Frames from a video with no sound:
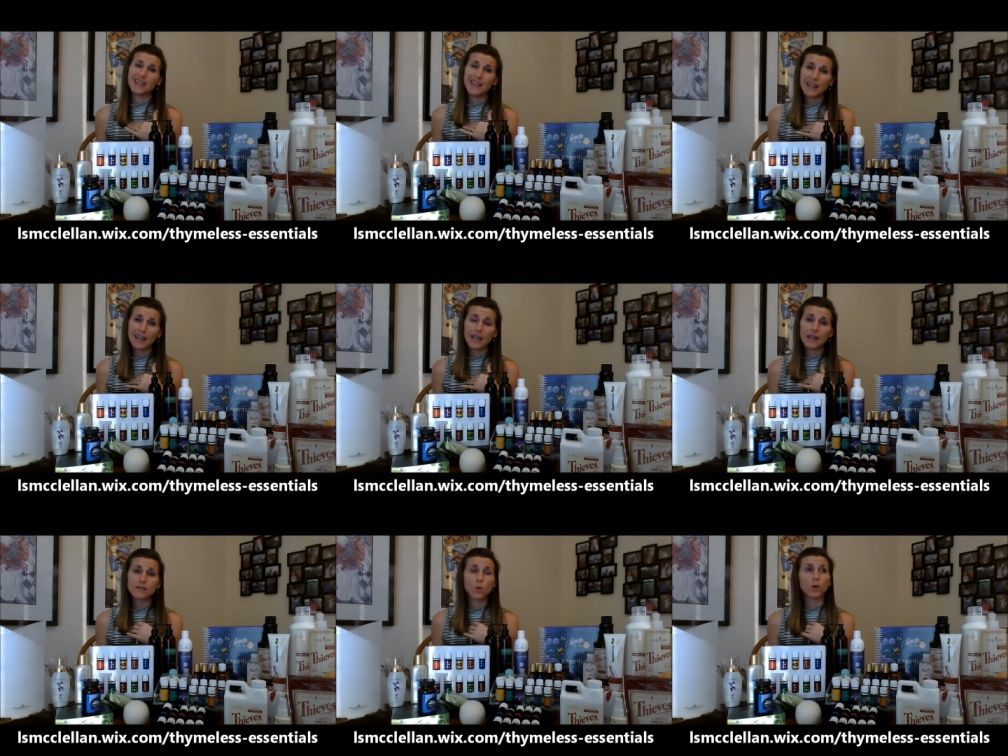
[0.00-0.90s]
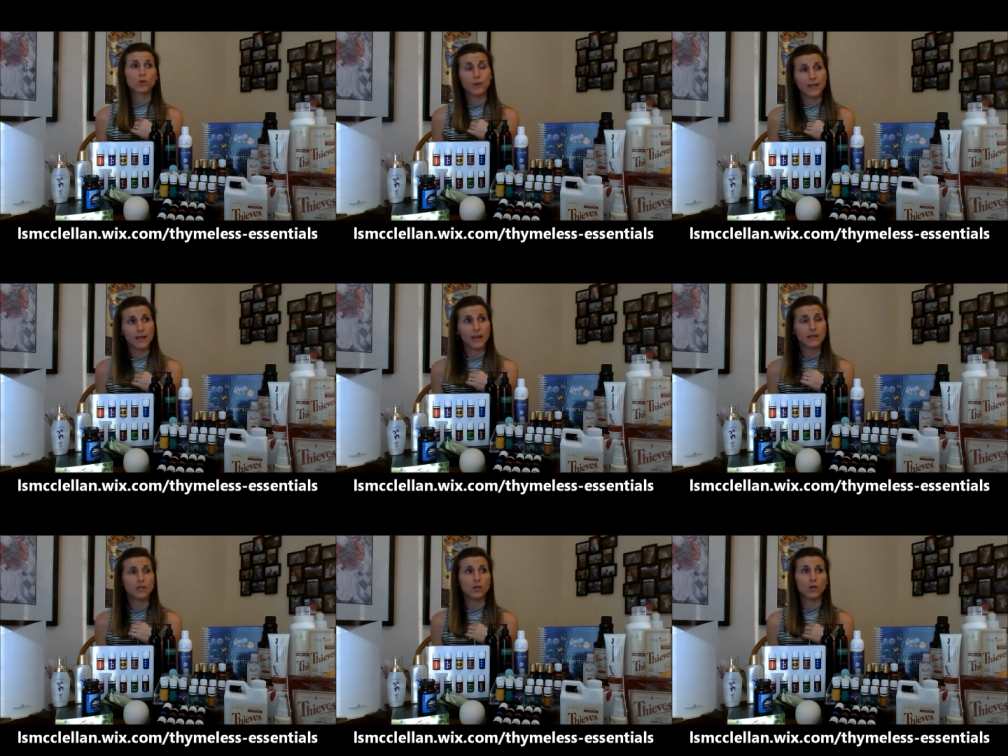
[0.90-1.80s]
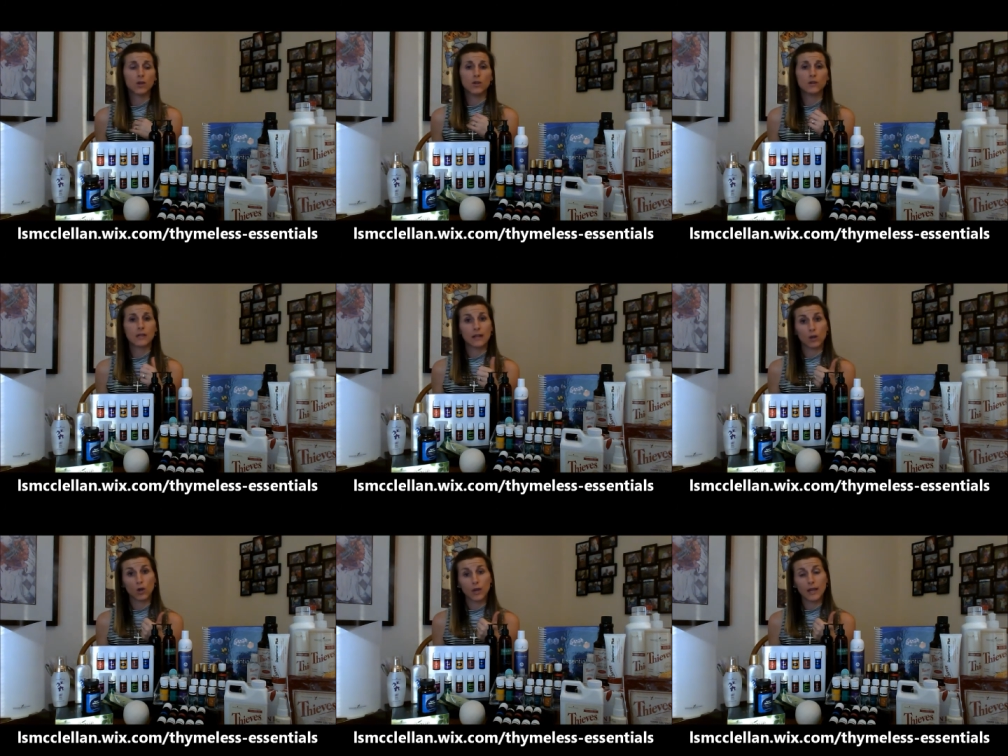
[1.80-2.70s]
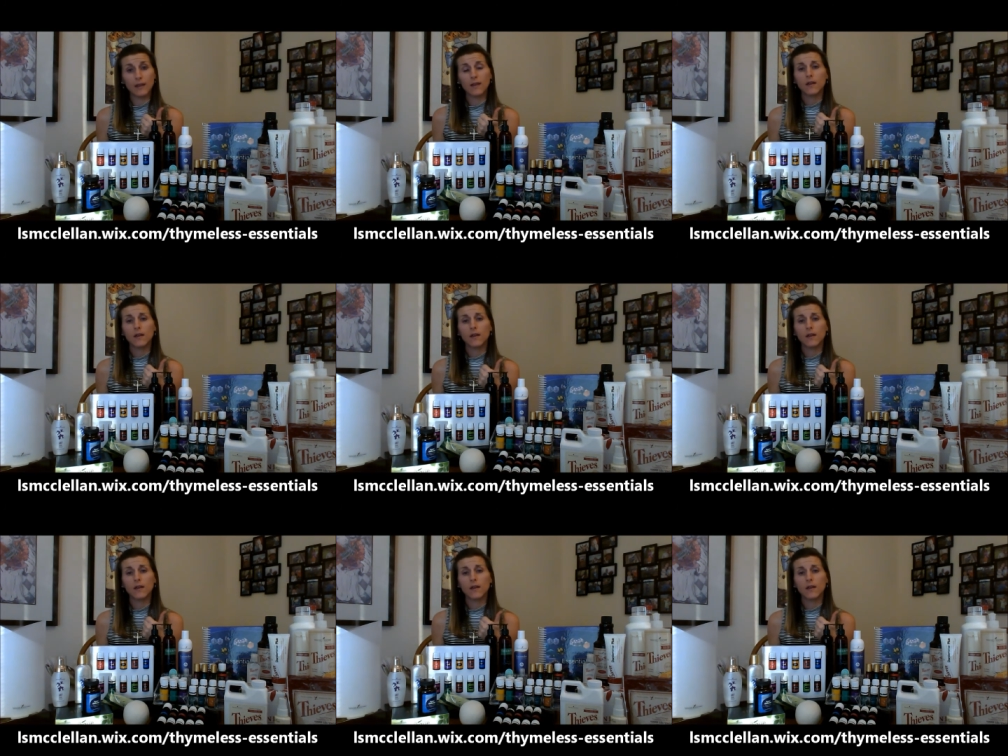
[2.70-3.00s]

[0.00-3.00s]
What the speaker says: eating it or drinking it. So you could use it in cooking.